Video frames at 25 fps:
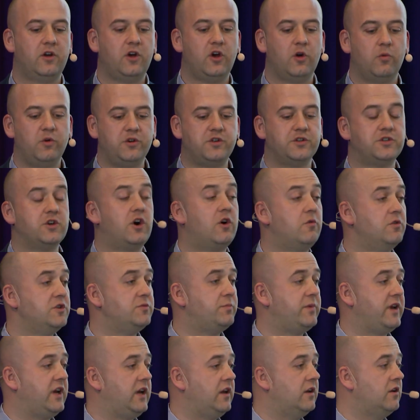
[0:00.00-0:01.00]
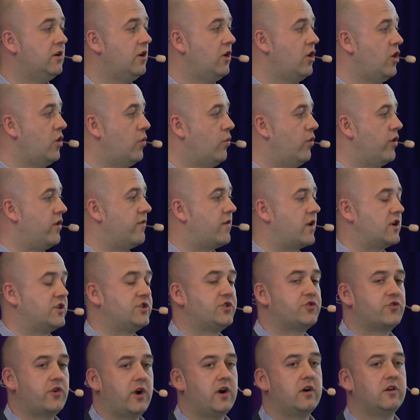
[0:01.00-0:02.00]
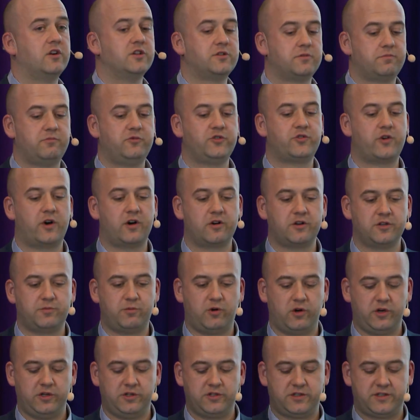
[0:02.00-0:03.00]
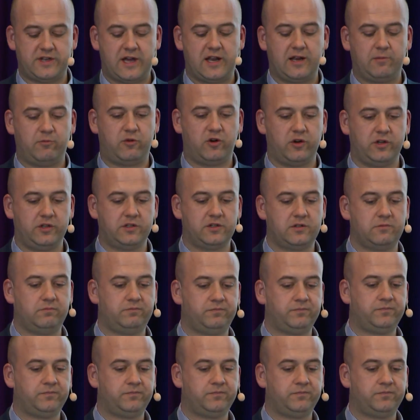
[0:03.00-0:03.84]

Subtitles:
which has always been one of our strongest points, selling points.